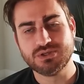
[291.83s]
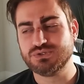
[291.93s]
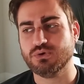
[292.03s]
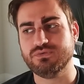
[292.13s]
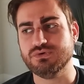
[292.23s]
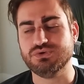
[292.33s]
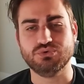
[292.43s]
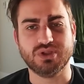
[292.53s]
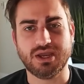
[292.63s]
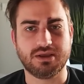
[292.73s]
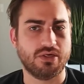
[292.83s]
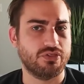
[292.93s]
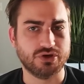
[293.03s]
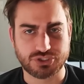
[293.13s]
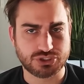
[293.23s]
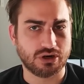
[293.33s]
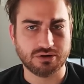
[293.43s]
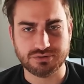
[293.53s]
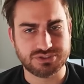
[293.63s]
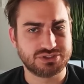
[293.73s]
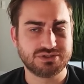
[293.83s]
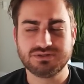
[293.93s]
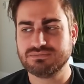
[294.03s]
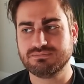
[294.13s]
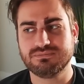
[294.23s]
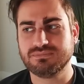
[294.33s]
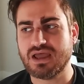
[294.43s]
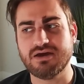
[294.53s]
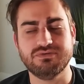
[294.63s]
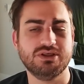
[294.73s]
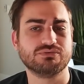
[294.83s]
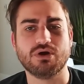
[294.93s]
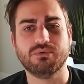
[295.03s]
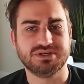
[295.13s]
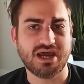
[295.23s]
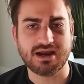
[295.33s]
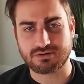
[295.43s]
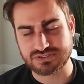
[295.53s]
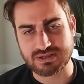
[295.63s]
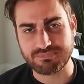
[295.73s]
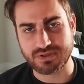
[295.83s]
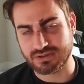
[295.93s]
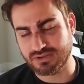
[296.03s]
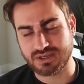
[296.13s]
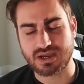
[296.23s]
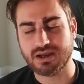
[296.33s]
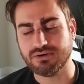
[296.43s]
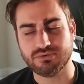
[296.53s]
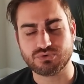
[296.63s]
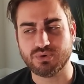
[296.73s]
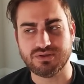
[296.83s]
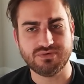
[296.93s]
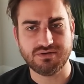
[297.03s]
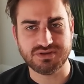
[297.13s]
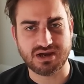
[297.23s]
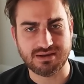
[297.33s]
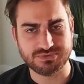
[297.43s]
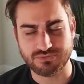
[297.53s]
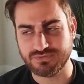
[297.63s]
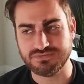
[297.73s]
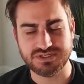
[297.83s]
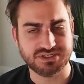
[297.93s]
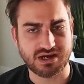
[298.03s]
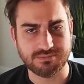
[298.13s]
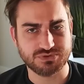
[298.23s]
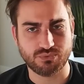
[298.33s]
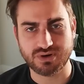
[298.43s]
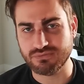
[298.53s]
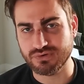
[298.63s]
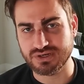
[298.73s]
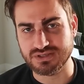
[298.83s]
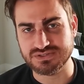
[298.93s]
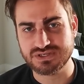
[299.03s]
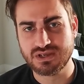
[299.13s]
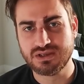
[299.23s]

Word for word: So if you do like the charged heavy throw attack or something like I don't know 25 times or 50 times or whatever it is,